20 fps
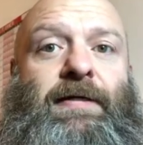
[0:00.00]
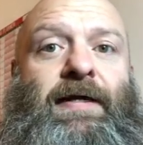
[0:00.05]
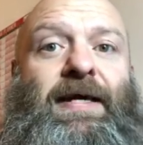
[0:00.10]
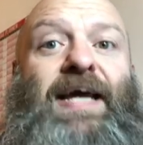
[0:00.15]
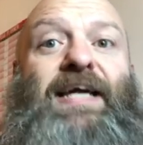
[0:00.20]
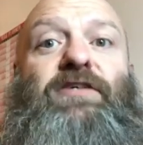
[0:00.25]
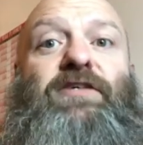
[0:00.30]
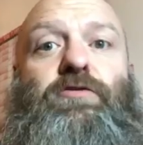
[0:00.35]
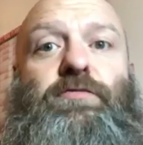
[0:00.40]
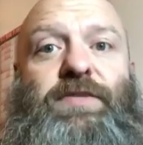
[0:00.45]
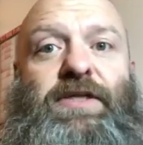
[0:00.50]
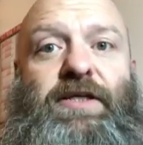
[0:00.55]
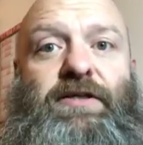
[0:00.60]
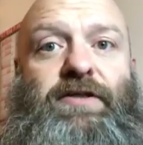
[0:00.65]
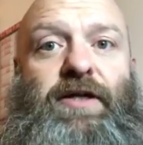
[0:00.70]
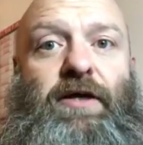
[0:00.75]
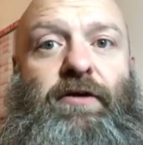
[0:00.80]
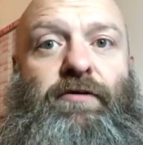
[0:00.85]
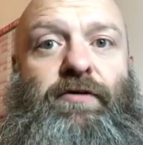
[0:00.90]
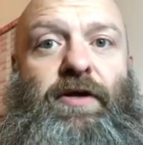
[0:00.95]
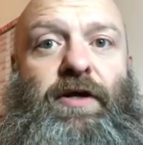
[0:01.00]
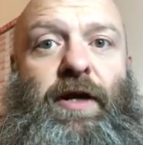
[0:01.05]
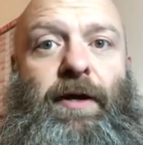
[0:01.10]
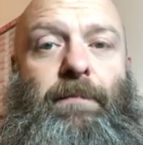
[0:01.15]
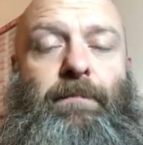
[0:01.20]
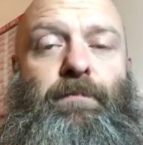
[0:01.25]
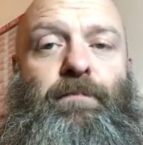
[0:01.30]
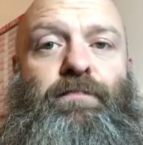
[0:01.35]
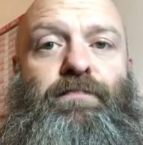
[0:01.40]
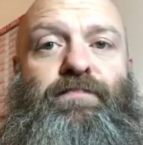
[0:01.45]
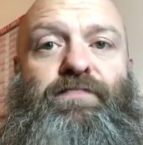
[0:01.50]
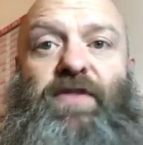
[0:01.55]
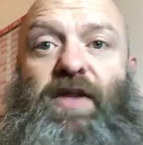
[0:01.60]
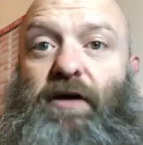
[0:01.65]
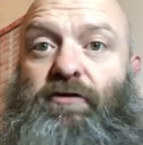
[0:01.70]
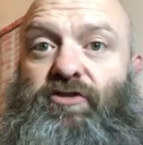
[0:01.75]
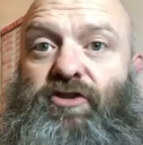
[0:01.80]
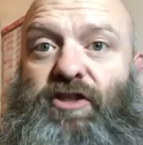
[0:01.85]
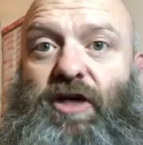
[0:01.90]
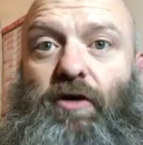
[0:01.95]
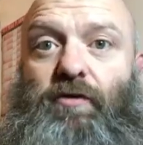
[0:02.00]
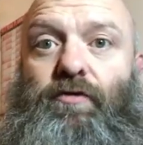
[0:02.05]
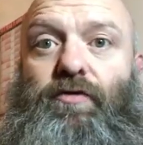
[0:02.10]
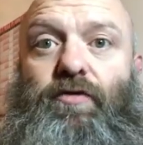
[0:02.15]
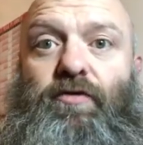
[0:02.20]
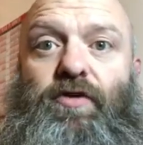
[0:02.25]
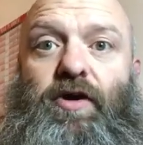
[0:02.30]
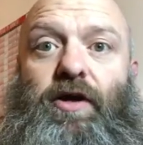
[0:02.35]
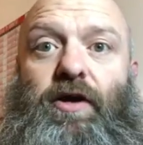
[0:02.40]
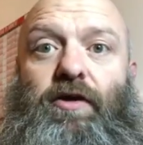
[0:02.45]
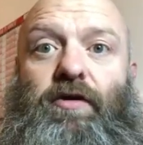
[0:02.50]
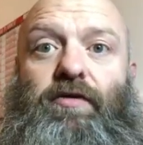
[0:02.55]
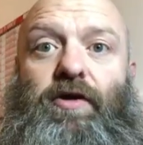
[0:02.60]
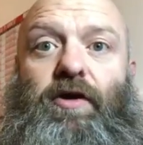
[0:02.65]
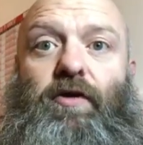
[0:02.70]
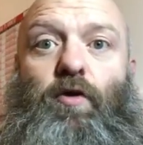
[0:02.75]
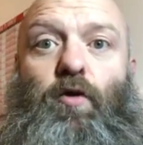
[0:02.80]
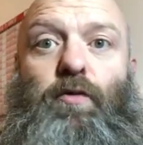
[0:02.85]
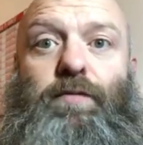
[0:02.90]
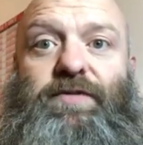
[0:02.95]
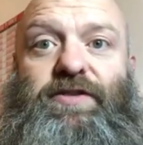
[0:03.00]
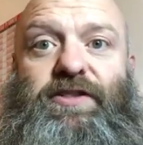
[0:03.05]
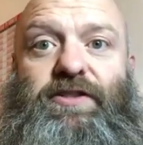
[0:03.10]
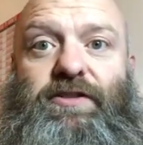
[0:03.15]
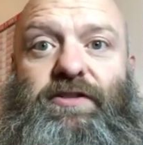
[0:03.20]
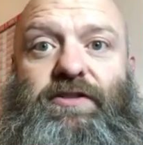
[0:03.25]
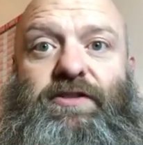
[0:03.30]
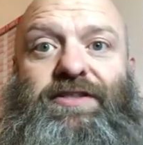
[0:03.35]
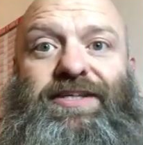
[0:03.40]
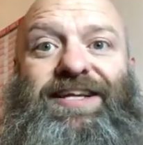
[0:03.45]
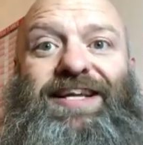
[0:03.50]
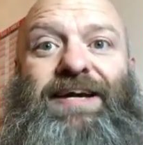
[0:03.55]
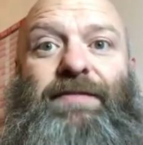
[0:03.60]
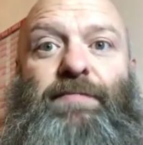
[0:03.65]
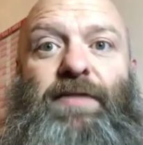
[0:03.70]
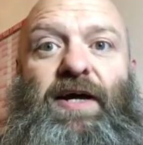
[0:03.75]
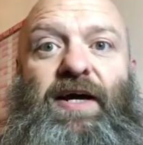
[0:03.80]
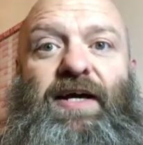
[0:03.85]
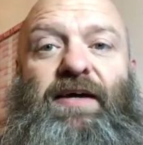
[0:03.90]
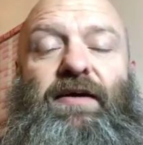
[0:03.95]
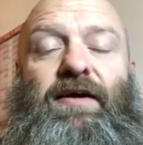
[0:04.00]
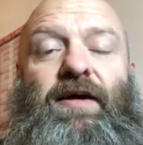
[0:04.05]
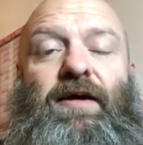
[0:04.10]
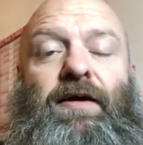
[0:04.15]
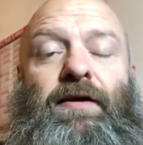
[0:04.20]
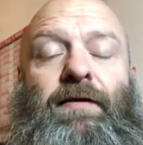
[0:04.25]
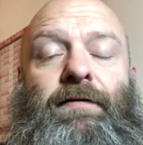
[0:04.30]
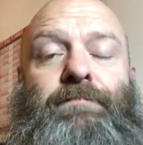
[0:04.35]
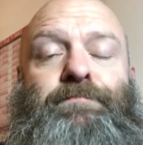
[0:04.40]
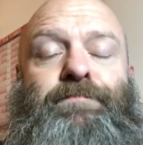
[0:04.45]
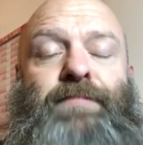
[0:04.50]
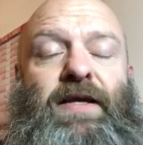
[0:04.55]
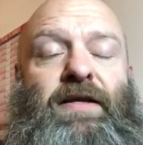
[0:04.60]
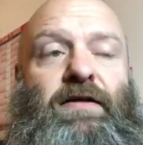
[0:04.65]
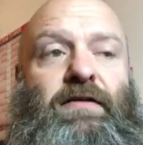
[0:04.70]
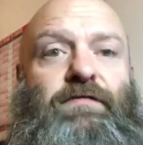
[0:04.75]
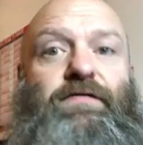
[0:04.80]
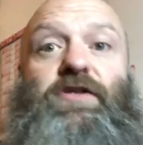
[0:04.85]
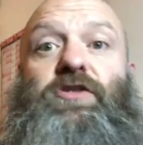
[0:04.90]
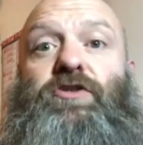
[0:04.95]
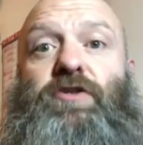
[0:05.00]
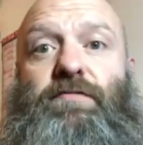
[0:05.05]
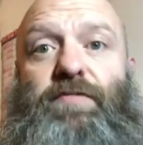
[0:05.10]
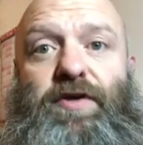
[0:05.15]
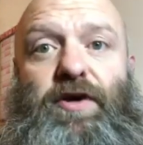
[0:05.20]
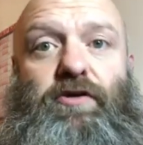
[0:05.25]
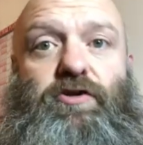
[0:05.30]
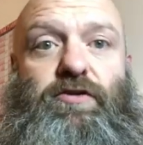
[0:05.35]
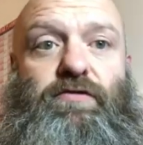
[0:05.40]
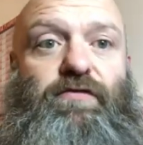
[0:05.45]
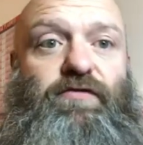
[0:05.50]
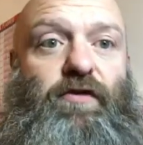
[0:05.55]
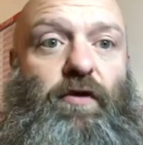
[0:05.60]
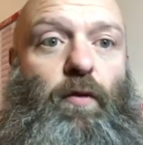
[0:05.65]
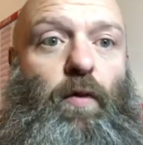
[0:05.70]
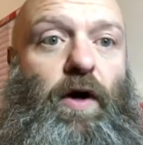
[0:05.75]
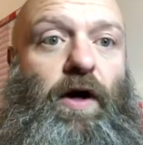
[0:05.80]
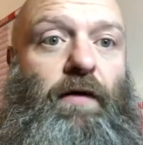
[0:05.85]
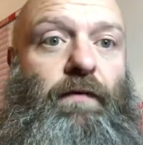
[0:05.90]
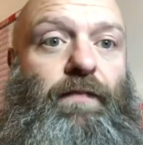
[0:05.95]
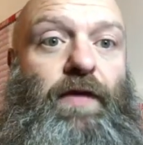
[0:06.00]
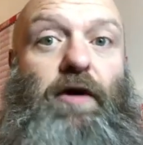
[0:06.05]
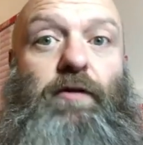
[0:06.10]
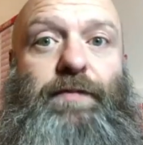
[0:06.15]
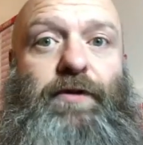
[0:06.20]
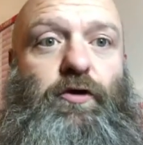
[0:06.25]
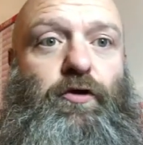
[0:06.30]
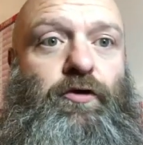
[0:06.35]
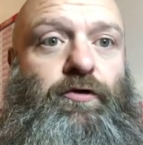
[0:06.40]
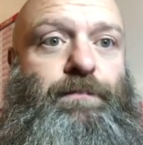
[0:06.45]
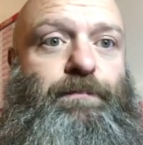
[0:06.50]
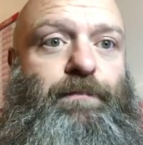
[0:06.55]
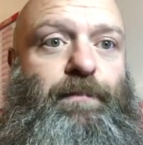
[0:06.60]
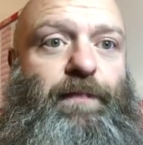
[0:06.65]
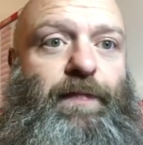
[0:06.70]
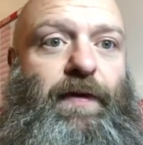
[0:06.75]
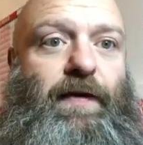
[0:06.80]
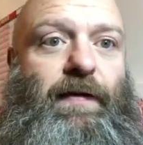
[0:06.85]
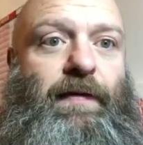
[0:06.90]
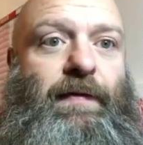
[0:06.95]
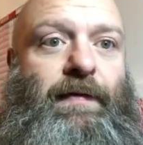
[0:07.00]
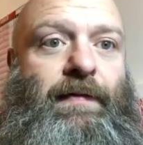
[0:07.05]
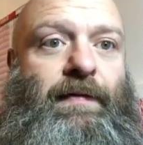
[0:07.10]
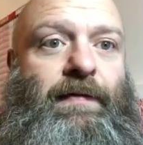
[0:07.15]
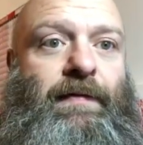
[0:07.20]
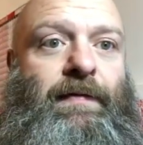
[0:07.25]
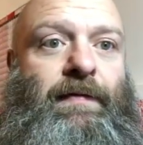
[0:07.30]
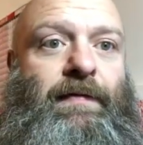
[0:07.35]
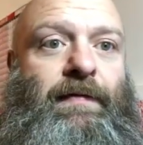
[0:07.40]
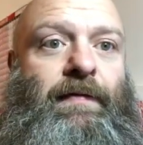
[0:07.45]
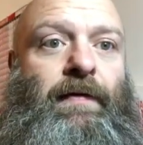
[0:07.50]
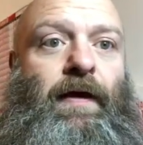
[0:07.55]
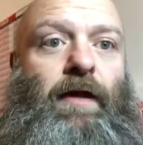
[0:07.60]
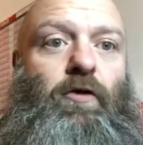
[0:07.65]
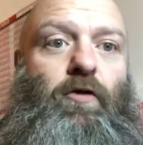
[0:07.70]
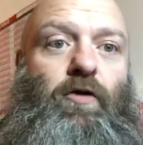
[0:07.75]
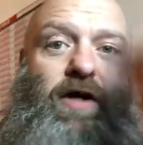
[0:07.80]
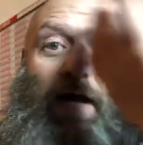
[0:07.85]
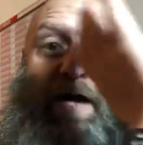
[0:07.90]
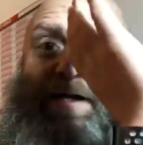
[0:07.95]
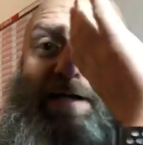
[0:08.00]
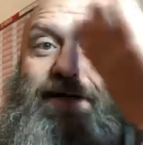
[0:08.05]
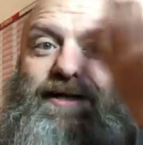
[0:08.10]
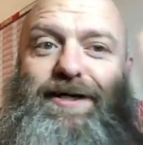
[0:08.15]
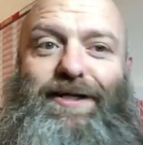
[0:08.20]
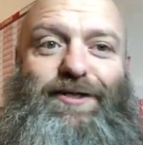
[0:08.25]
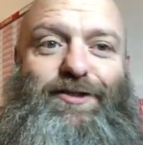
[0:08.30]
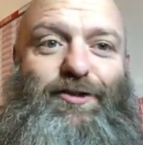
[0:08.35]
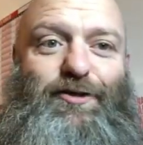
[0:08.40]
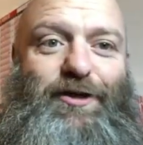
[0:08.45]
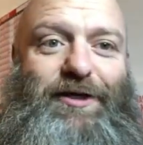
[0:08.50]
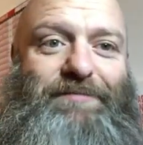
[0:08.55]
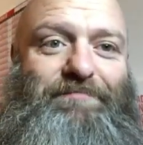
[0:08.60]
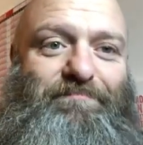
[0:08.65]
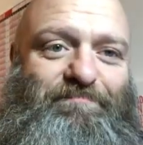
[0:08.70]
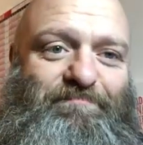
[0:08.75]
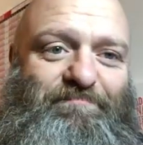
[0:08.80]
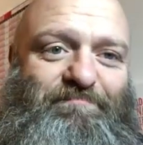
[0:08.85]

Hazelmere down south. They're hoping to lend me a V-Strom 1000 for a while. That would be good. Hello, Callie. How you doing?